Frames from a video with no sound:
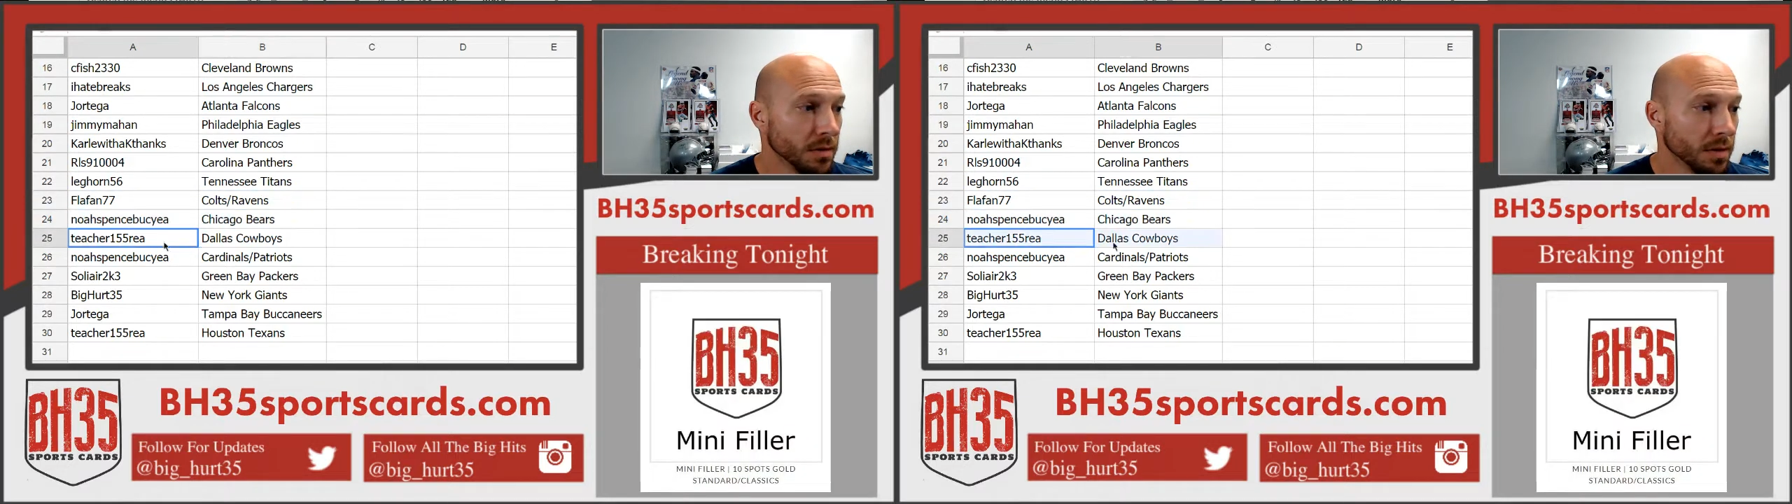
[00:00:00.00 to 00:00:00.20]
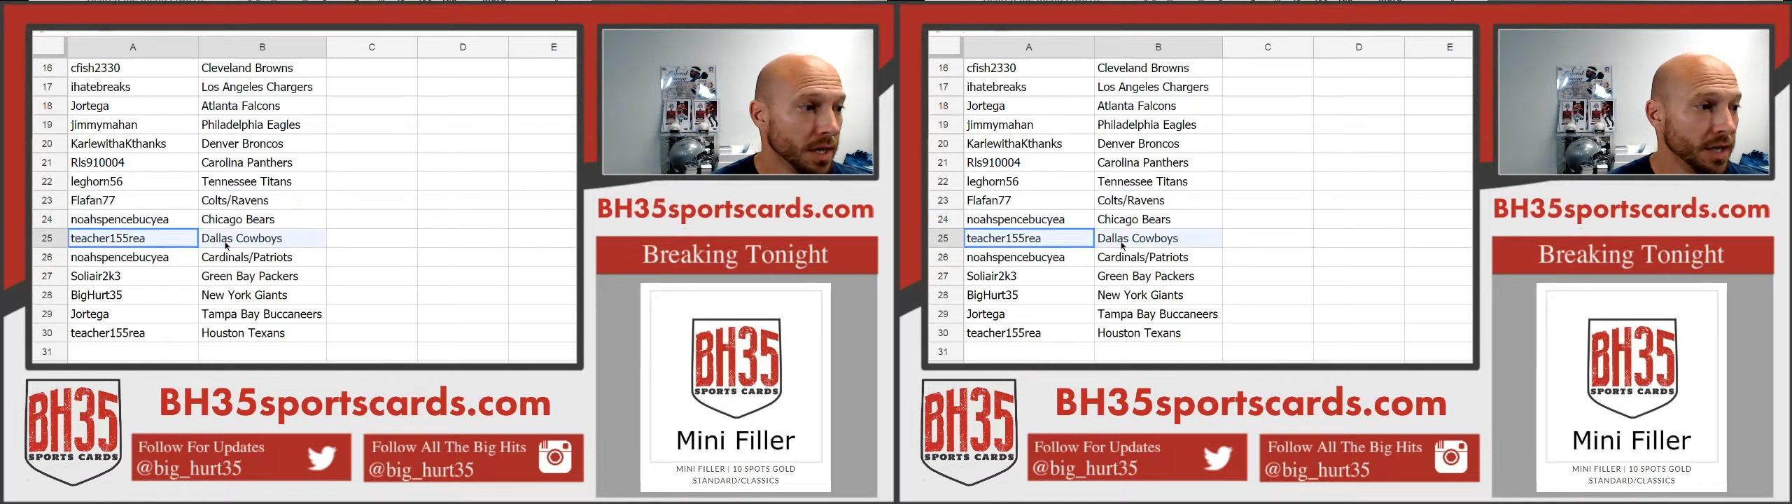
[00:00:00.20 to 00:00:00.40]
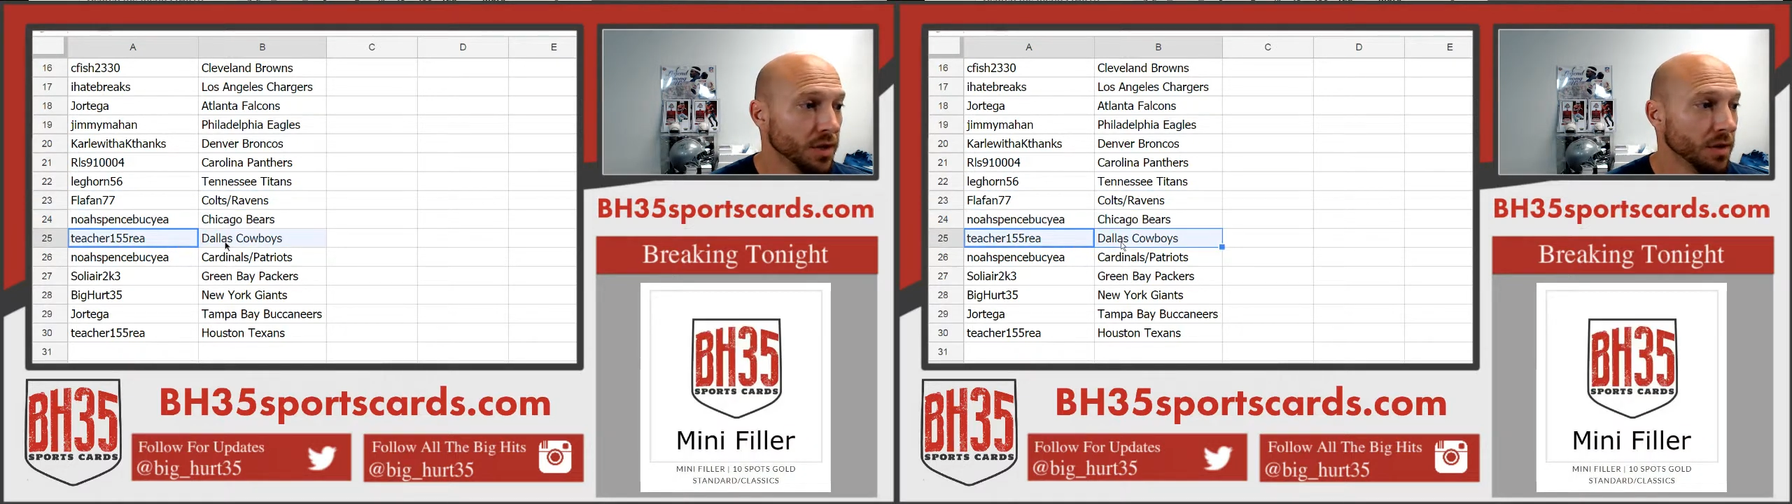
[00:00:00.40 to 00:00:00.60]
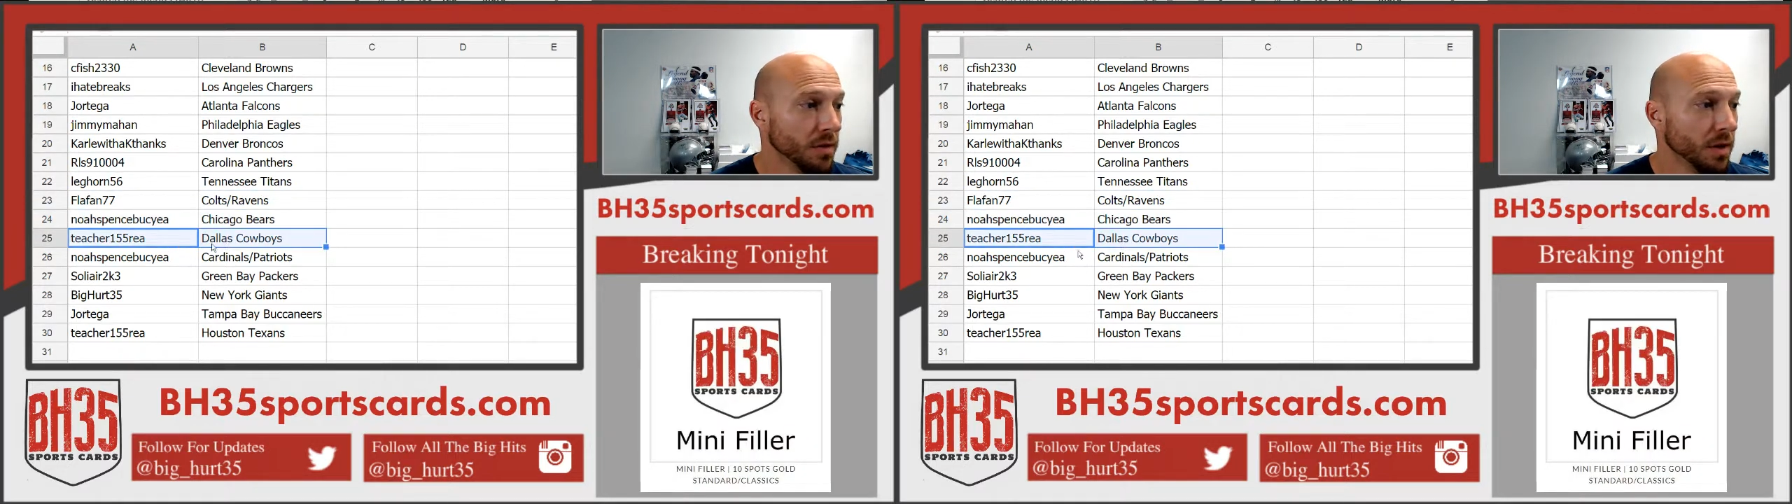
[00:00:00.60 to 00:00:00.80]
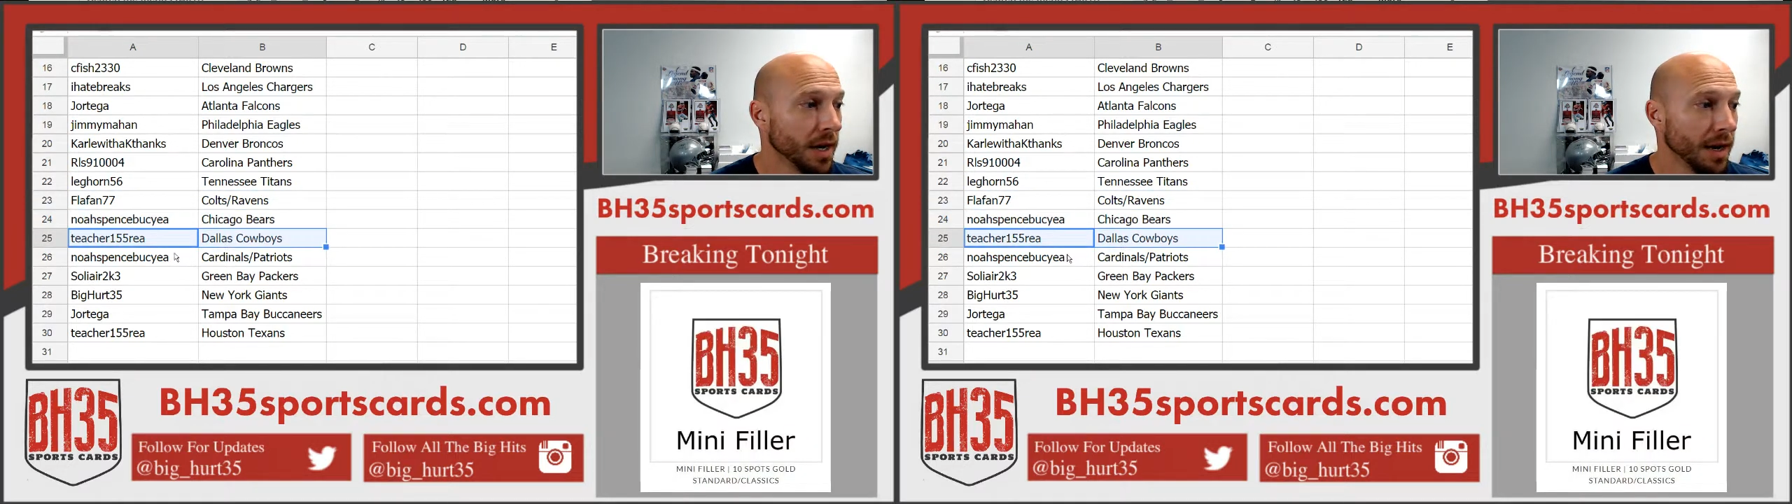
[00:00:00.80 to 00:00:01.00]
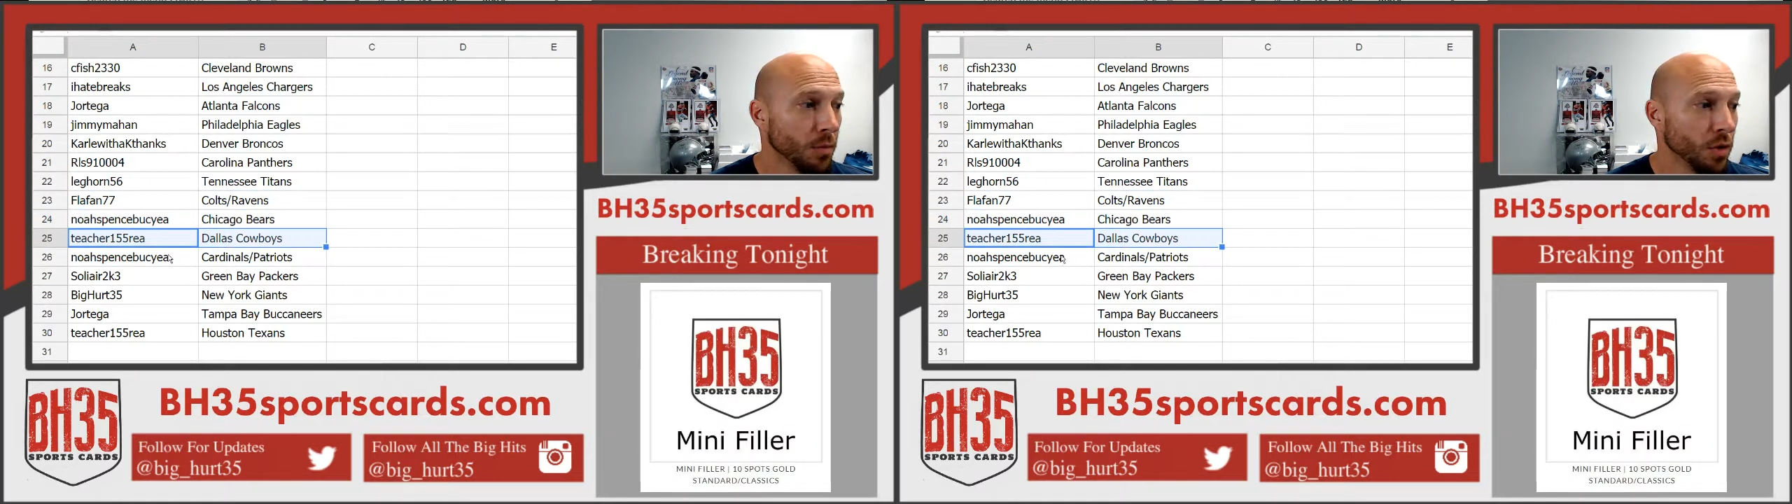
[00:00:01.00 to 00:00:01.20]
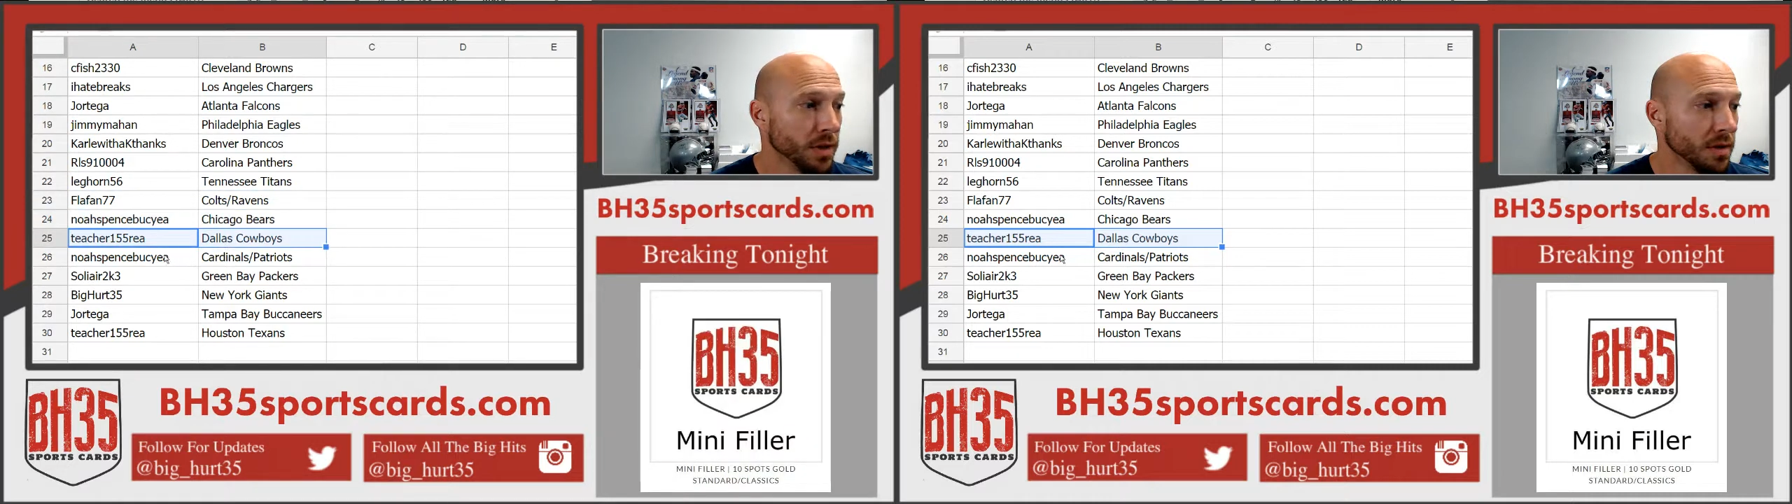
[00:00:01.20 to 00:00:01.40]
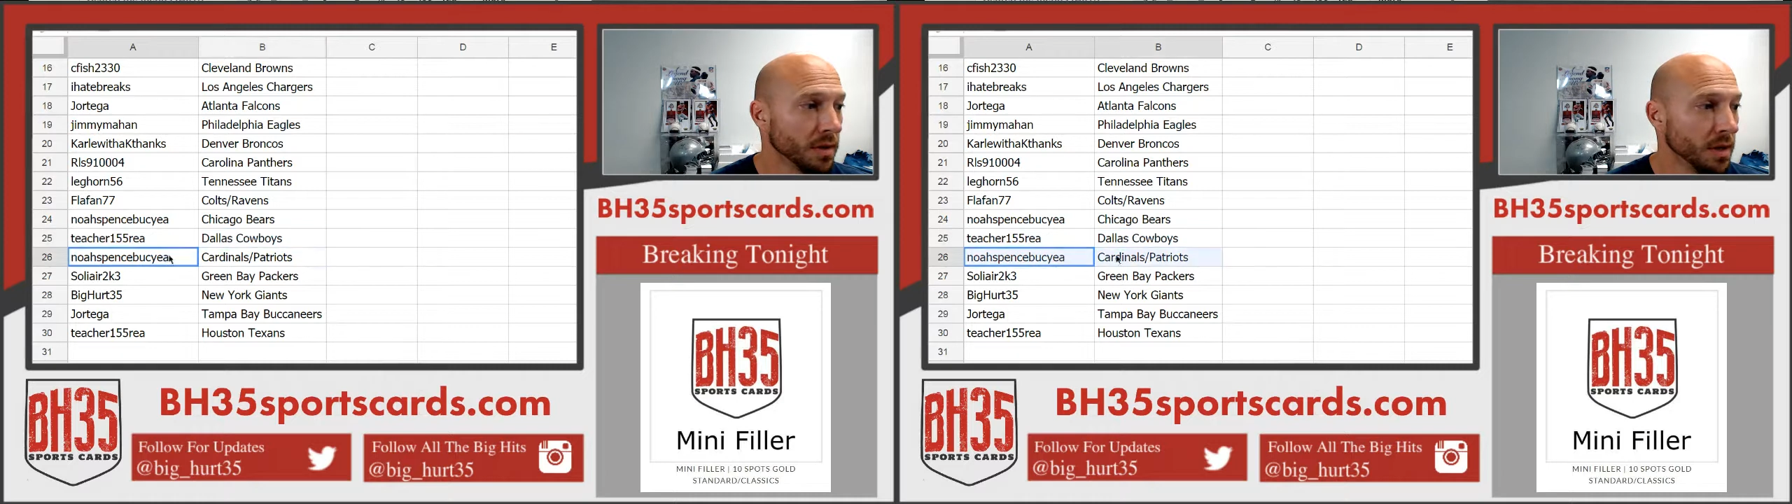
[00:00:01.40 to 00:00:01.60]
Teacher, Cowboys.